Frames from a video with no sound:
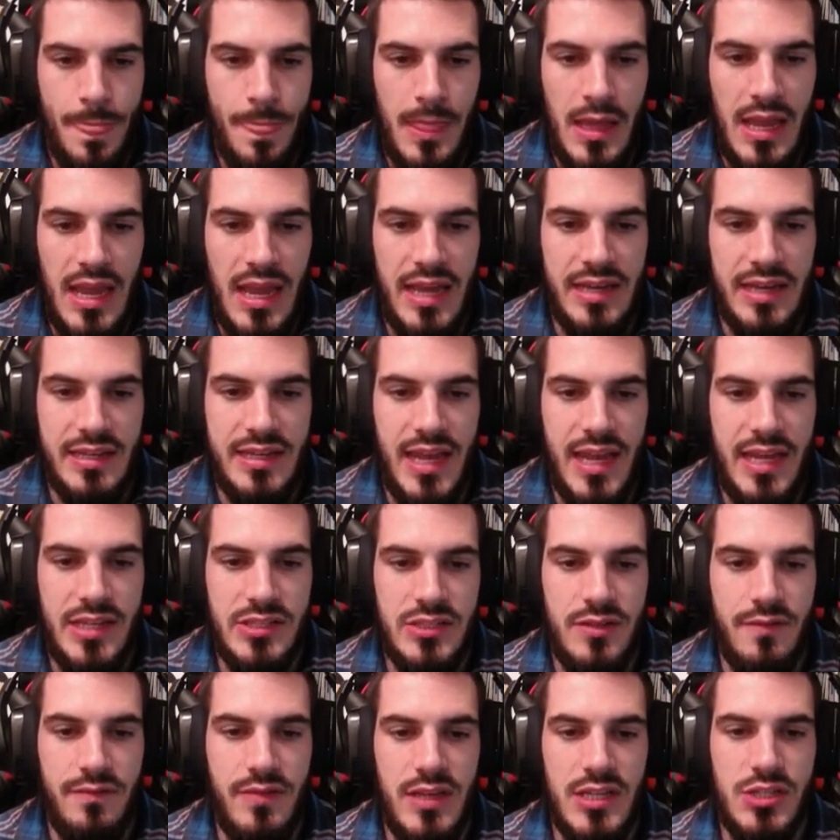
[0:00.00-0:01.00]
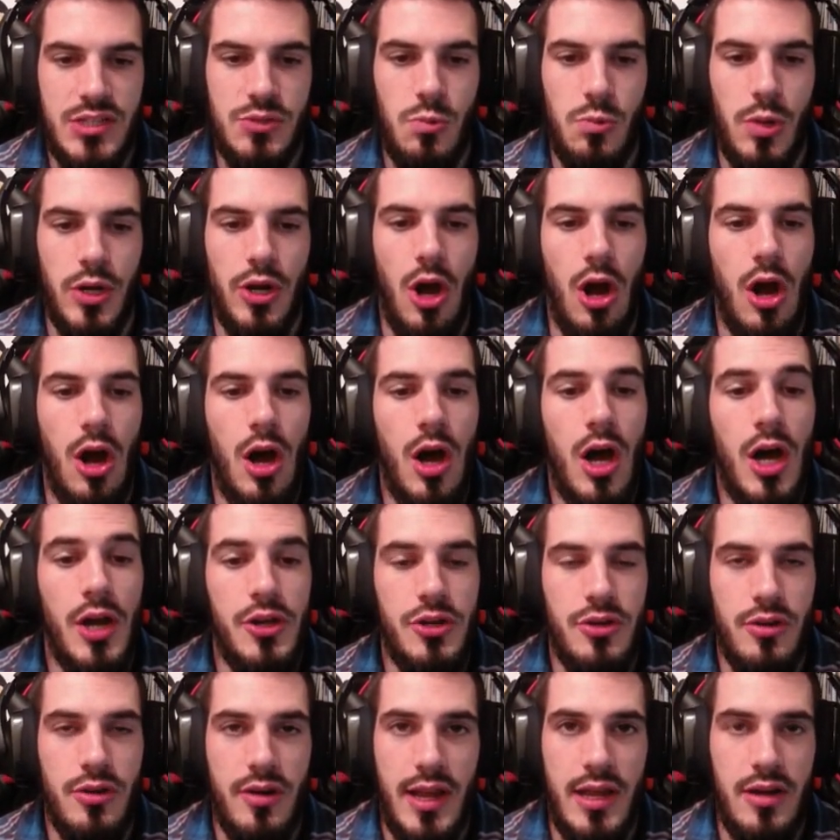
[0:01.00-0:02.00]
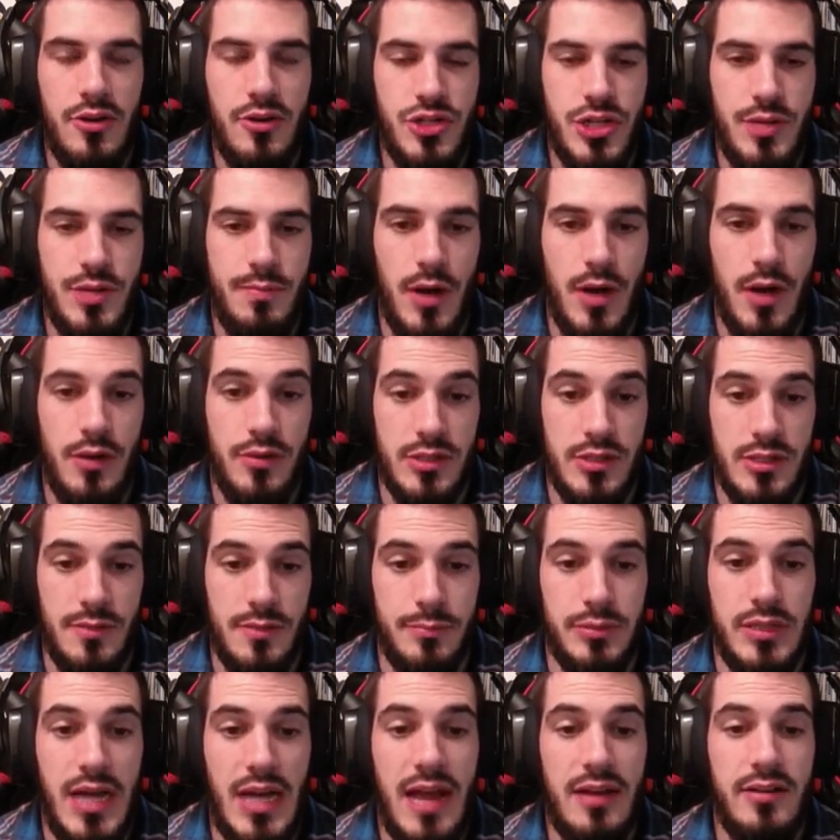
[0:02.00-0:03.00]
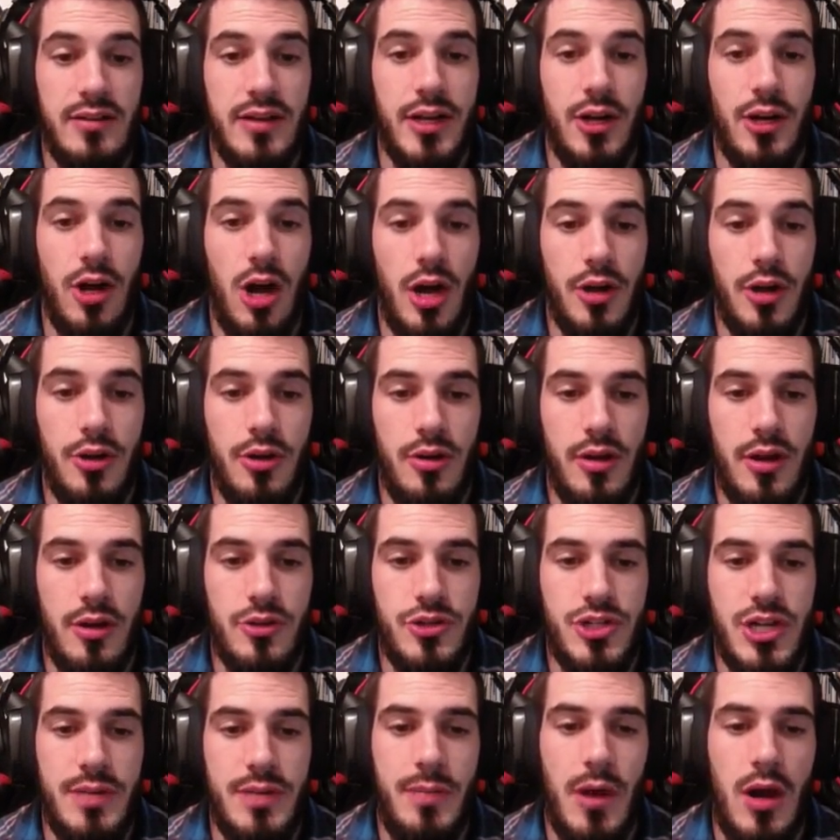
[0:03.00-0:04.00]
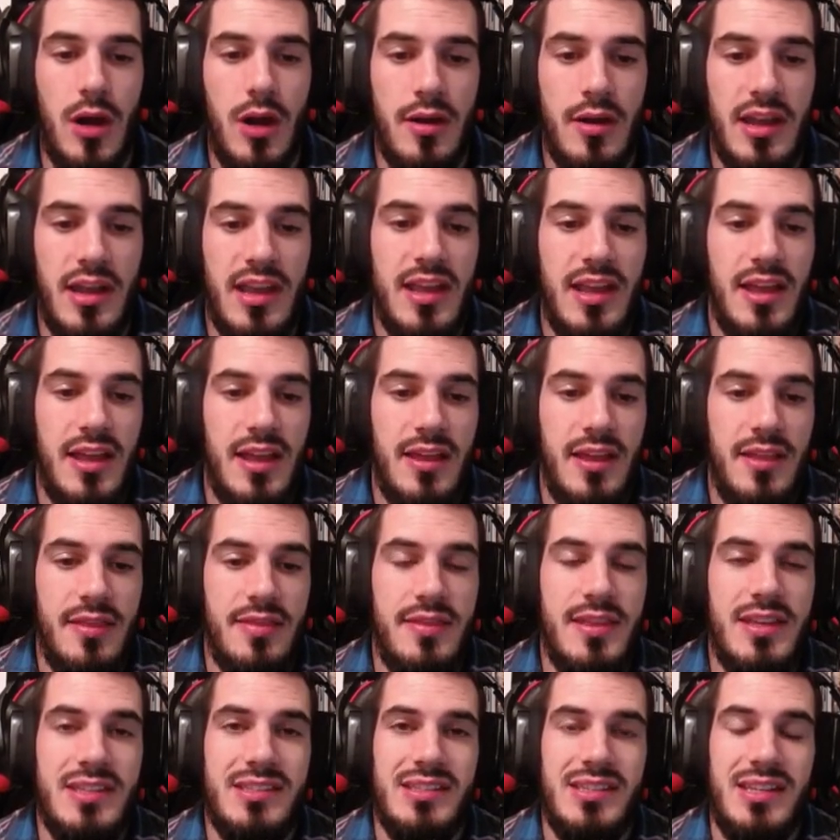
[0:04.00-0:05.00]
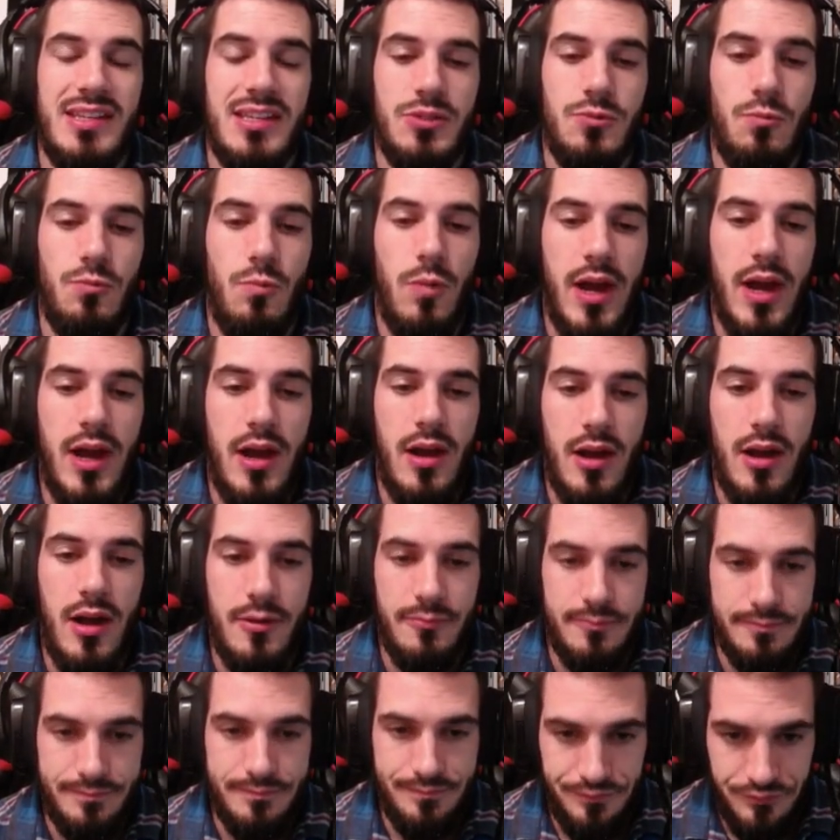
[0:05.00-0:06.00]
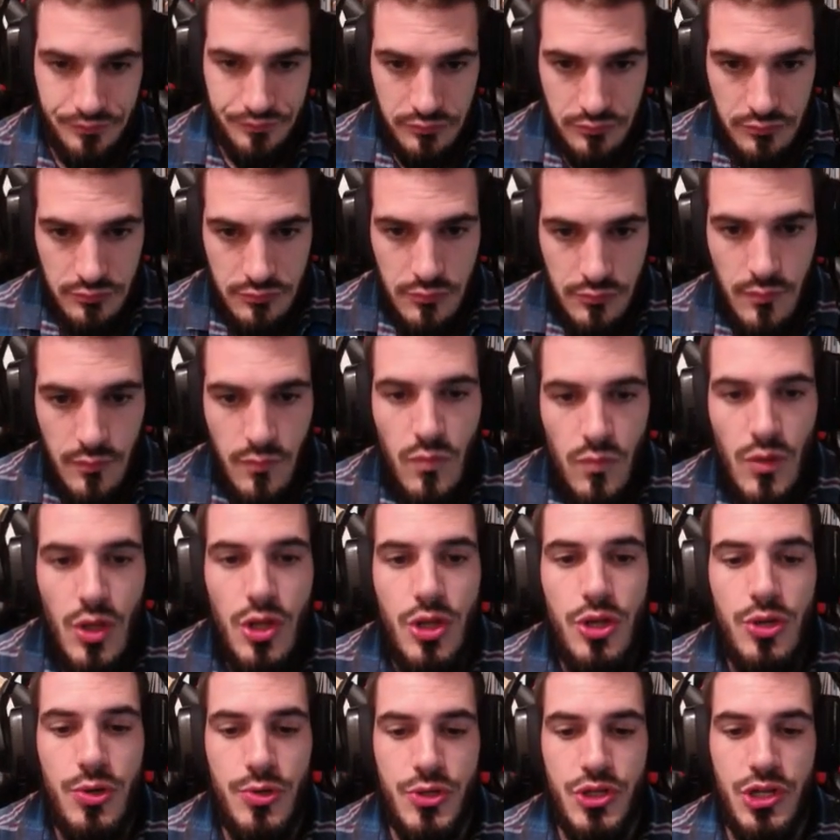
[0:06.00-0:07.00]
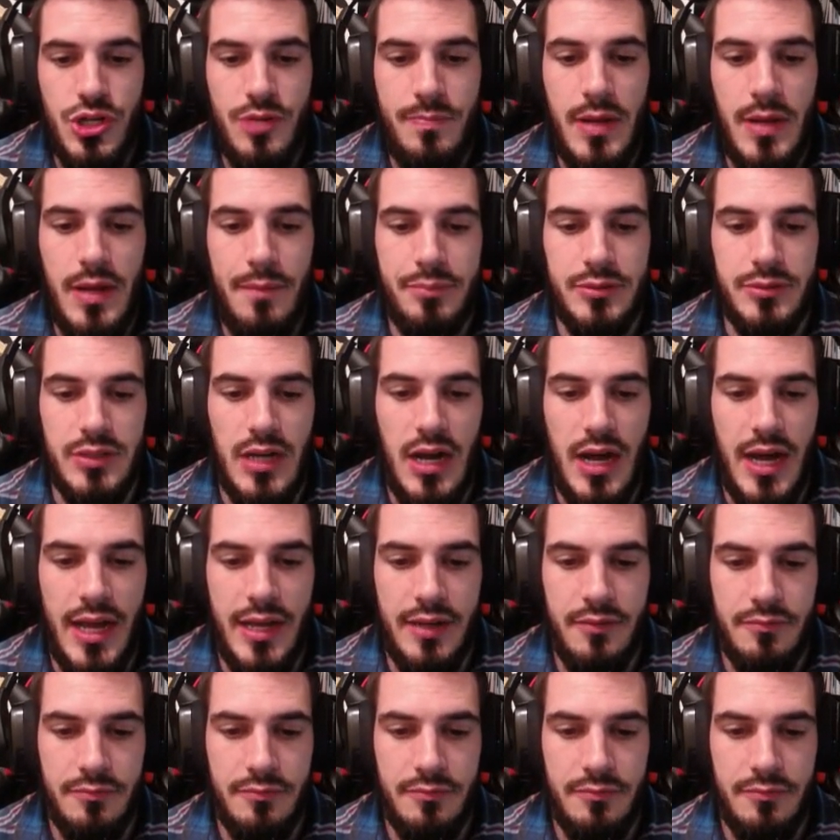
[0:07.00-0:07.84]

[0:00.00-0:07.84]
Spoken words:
in case of this one on your energy bar, there's a black line on your energy bar. This is where you should be applying